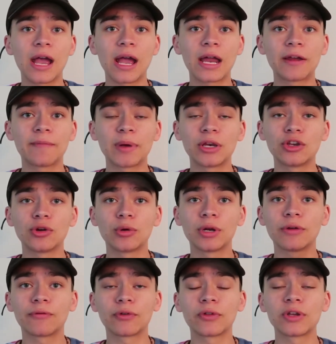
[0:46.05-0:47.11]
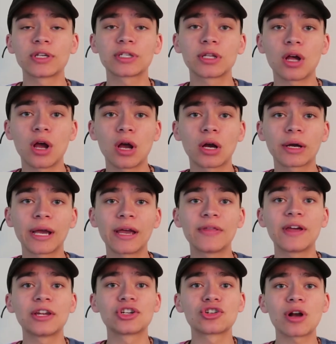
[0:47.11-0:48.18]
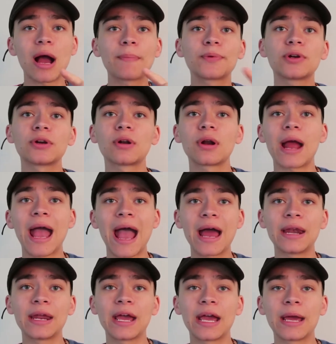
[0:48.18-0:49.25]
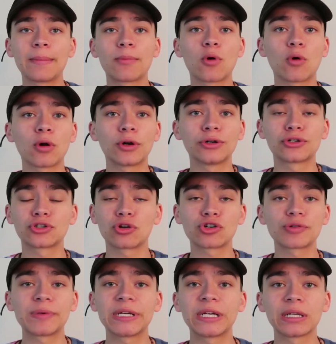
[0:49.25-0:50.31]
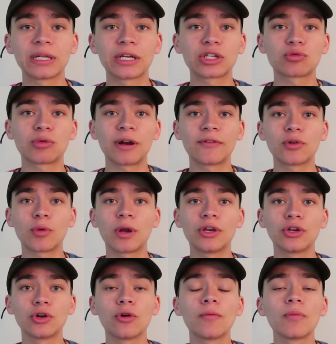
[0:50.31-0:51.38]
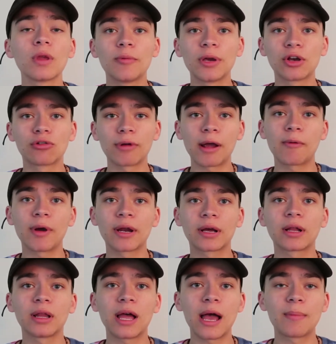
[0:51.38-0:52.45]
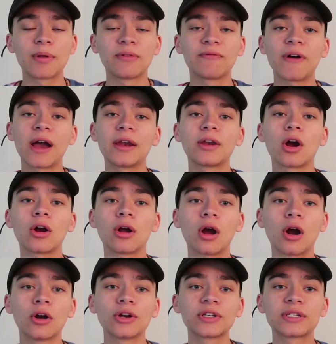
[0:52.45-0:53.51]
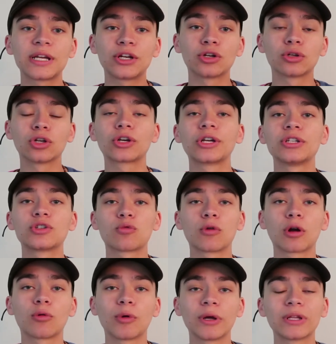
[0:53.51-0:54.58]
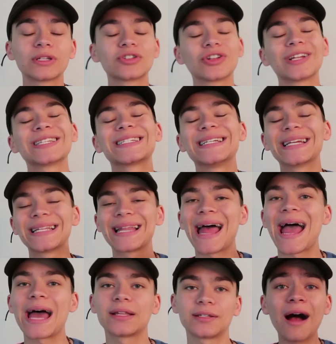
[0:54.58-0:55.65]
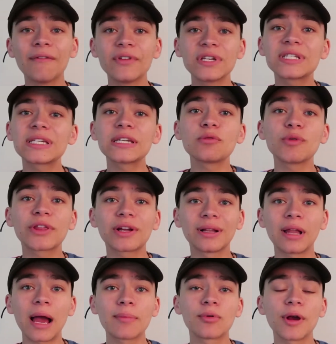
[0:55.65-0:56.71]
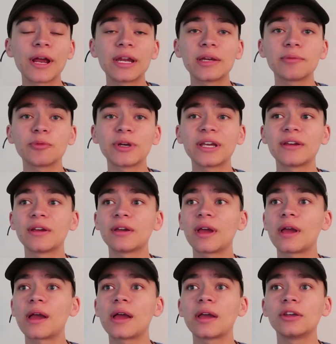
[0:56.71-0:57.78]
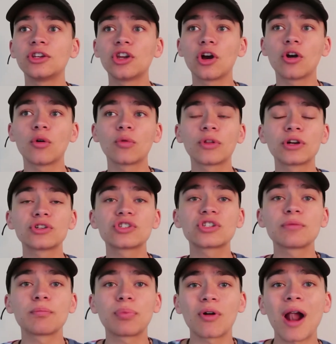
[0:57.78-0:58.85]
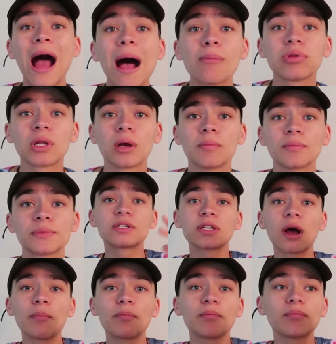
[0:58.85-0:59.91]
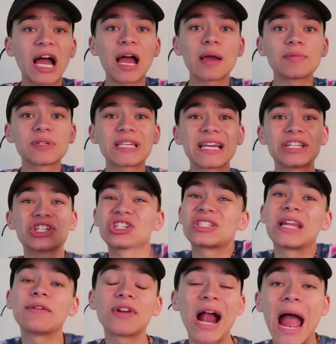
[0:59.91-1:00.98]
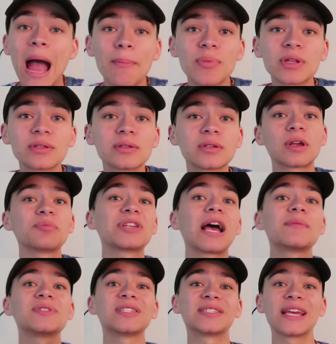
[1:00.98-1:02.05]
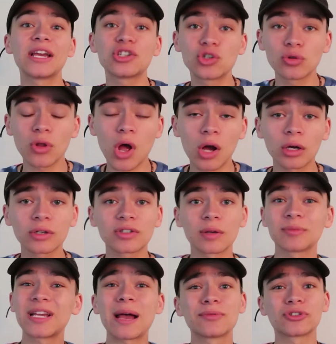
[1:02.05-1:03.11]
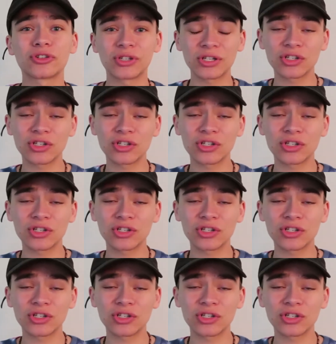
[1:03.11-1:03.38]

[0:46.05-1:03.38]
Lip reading: and I've been doing it for this long. And then drop your @name or your social media links, whatever you want to do. It'd be a great way to collab and find artists that you're looking to work with. So let's get that. Obviously with collaborating, there's some problems. Sometimes it just never happens. Sometimes it takes too long. Sometimes there's